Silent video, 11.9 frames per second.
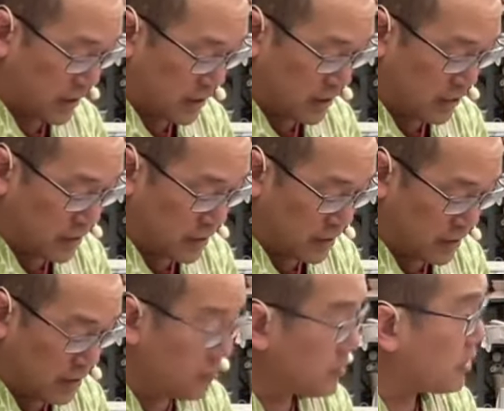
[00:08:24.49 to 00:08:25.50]
There's a
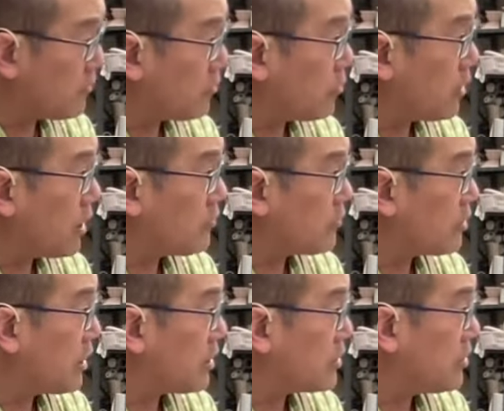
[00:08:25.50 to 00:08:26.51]
little bit of a waiver
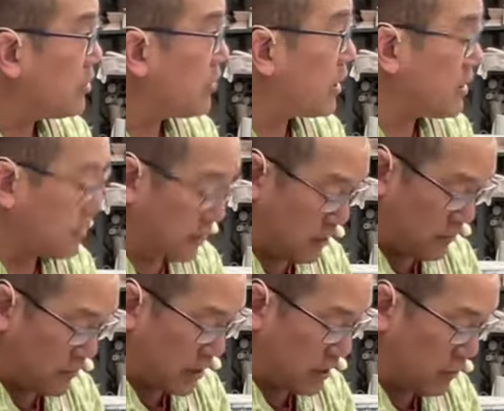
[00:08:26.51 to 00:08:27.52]
down here. I can leave
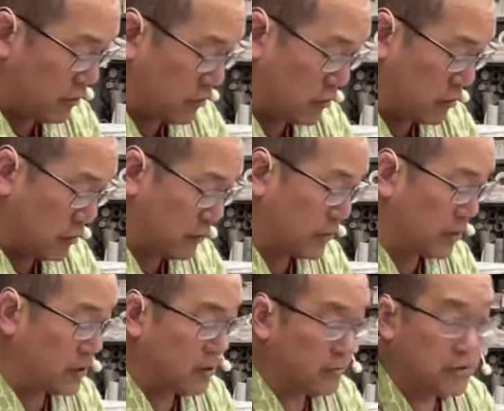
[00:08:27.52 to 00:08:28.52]
that, even though it's pretty
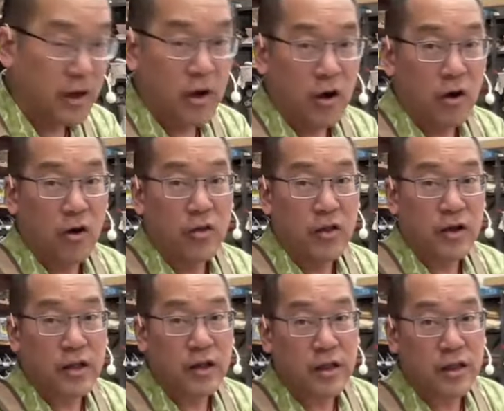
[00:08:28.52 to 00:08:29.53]
close. All the
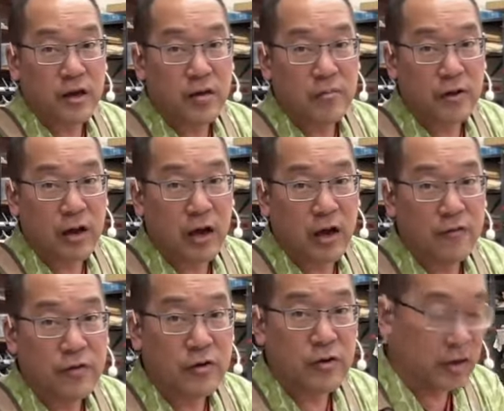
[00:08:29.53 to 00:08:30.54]
clay that comes off,
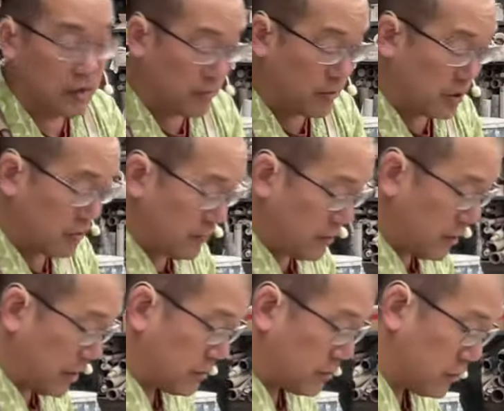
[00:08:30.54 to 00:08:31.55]
you can get rid of. All
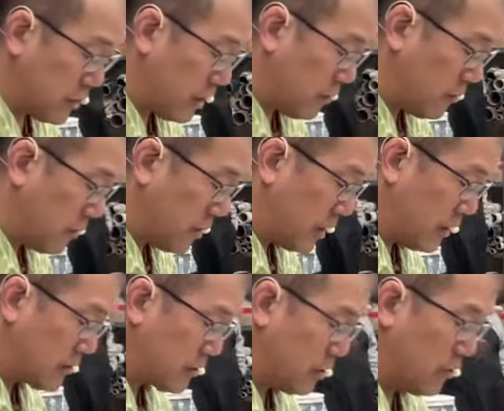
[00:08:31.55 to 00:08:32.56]
right, so now we're ready.
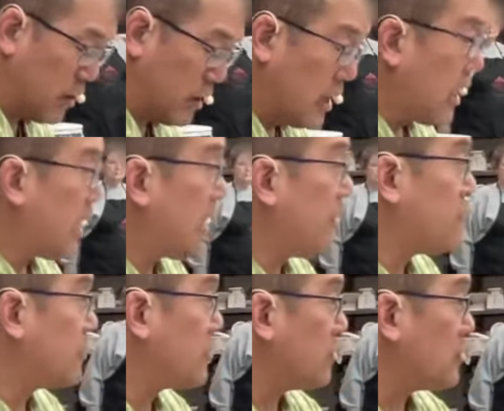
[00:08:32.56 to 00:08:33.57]
So I have
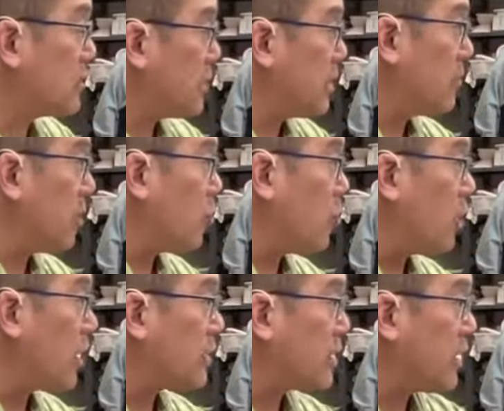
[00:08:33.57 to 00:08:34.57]
to start thinking about
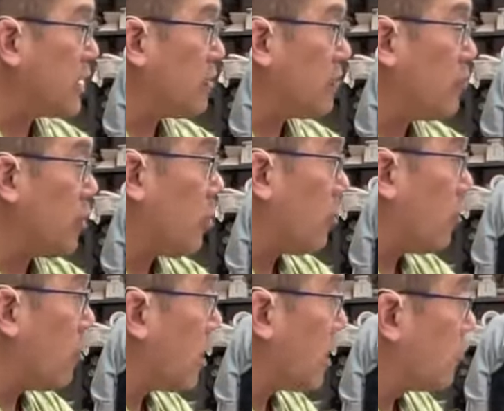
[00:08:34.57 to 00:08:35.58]
what kind of
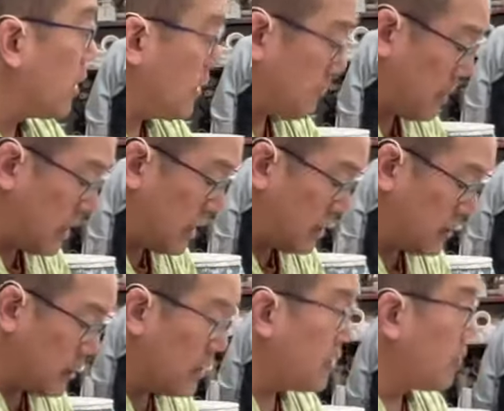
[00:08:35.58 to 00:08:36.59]
bowl I want to make
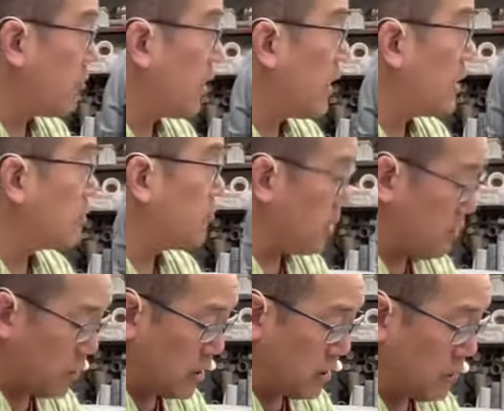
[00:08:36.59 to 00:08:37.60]
right? Do I
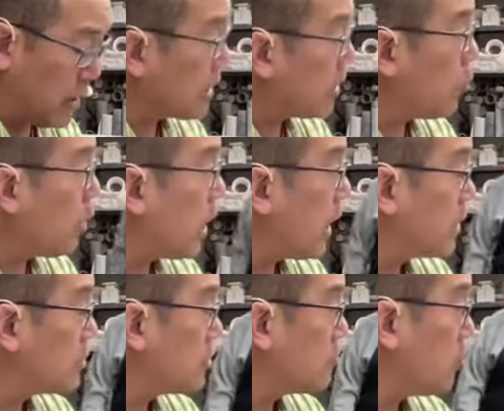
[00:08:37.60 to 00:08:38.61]
want to make a
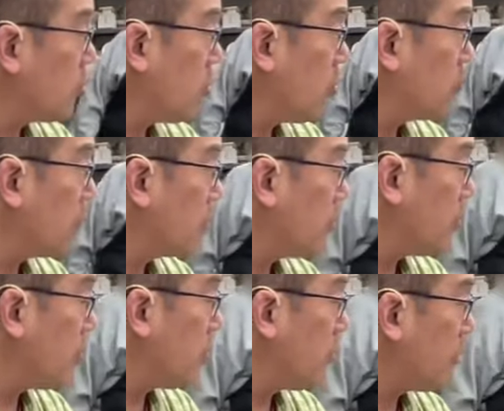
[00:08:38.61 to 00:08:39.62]
wider, more open
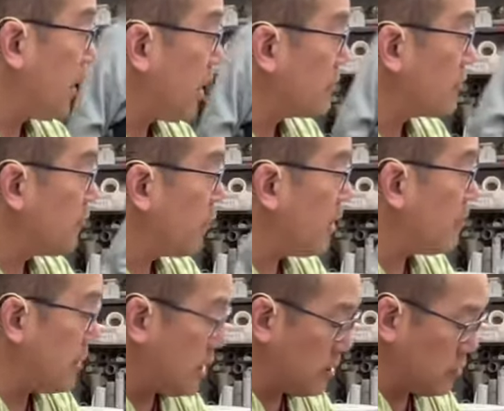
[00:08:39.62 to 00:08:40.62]
bowl that has a flat
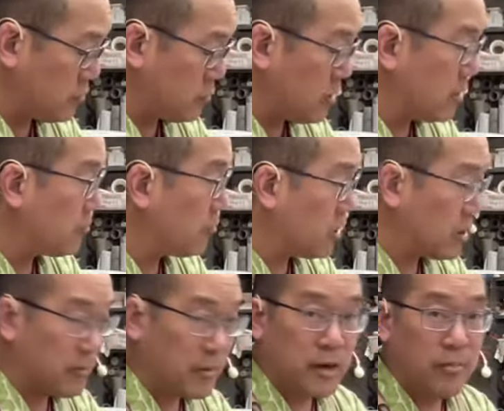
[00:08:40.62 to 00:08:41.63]
bottom? Do I want
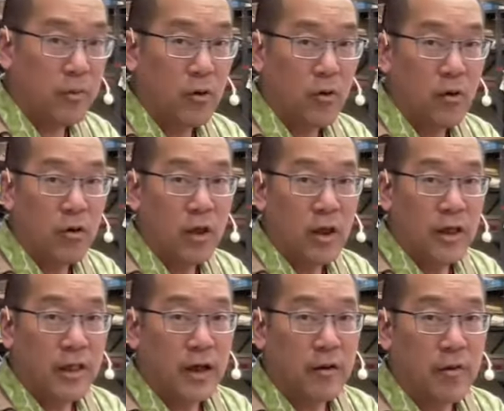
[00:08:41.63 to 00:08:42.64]
to make a bowl
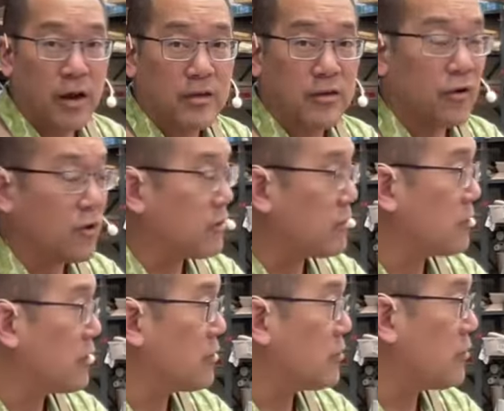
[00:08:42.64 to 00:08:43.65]
that right turn
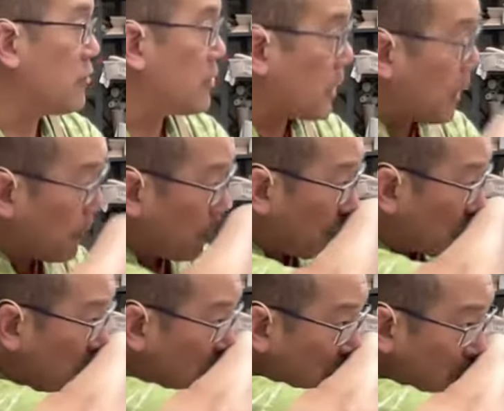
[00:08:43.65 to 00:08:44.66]
starts turning
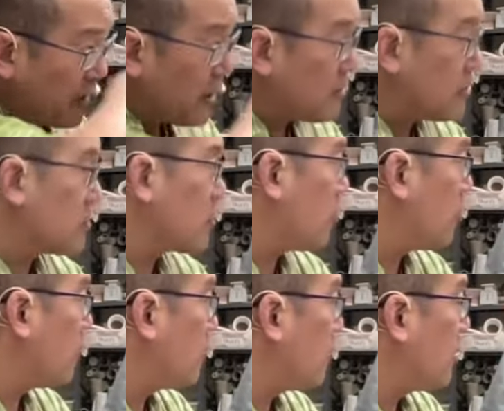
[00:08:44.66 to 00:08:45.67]
upwards right away? Let's
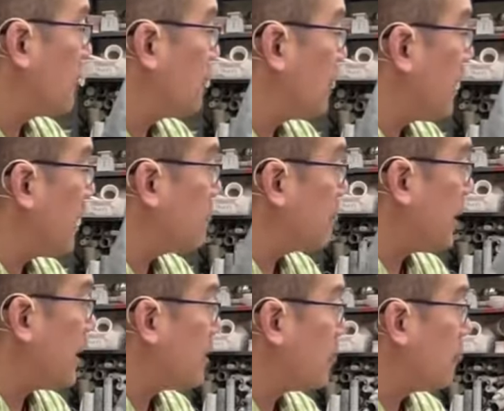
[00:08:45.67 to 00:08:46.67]
go for a flat
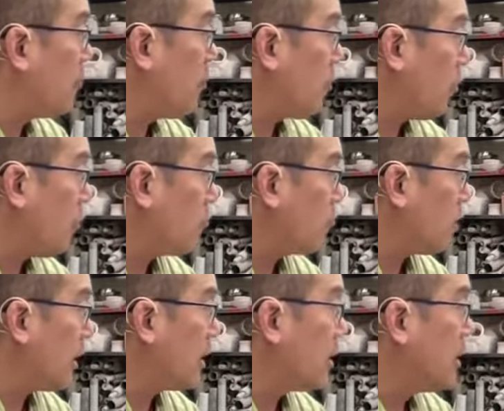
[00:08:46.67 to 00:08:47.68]
bottom bowl,
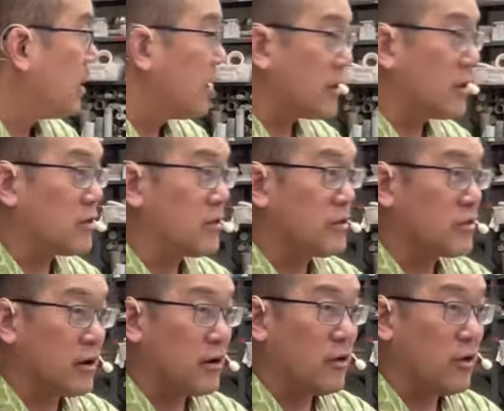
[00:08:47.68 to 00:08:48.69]
right? Because it
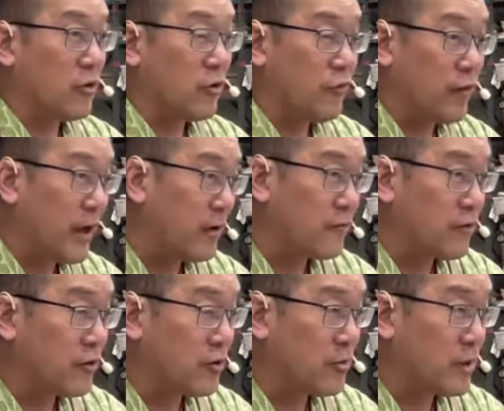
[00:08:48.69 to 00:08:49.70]
start, it will go flat for a
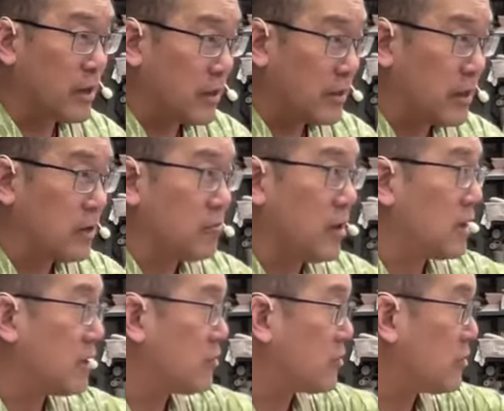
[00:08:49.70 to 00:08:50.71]
little bit and then make
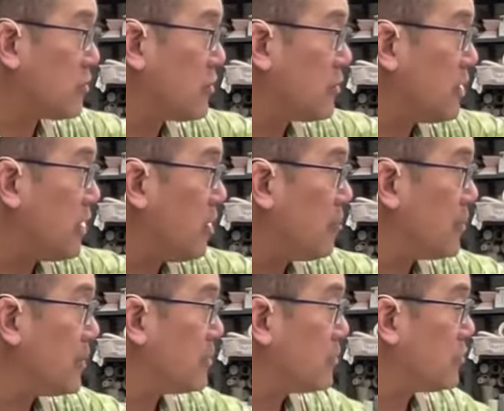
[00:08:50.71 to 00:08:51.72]
its turn up
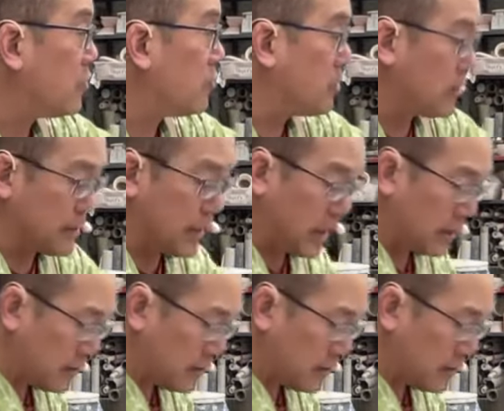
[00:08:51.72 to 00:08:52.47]
into the sides.